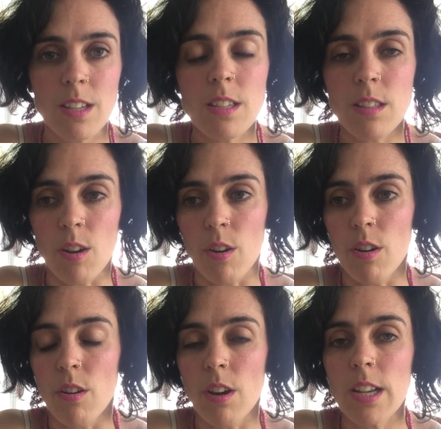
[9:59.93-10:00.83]
So
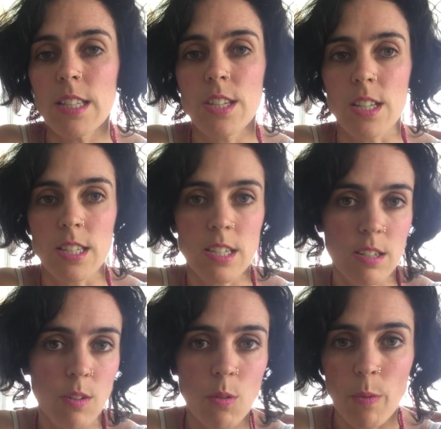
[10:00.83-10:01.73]
it's
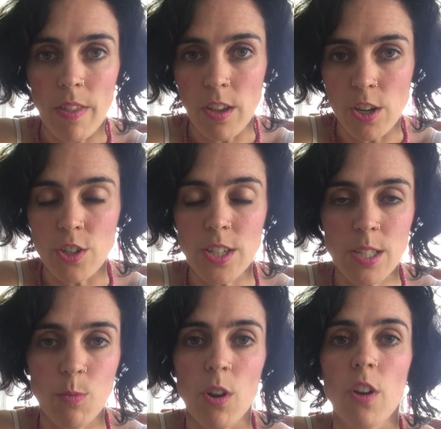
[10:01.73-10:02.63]
just whether you
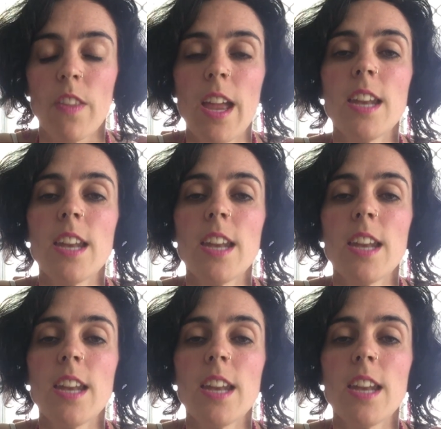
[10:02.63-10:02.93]
just work on the